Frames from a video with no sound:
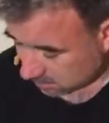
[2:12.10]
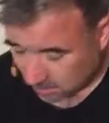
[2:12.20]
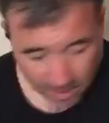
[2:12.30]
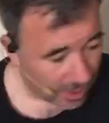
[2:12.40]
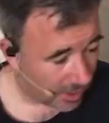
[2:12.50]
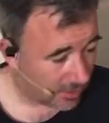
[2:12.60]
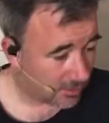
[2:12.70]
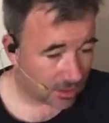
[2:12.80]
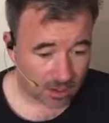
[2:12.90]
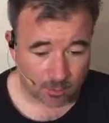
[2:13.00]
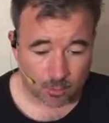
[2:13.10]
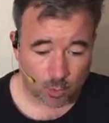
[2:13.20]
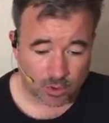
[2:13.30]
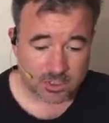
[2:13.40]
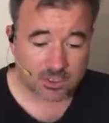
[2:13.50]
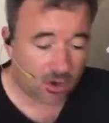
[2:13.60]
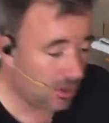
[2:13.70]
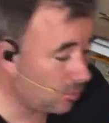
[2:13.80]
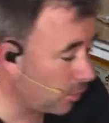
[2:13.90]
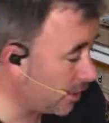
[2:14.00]
And we'll
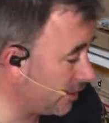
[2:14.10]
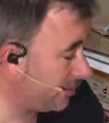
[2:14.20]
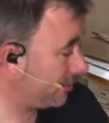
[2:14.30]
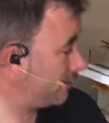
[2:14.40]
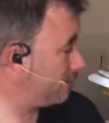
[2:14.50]
start with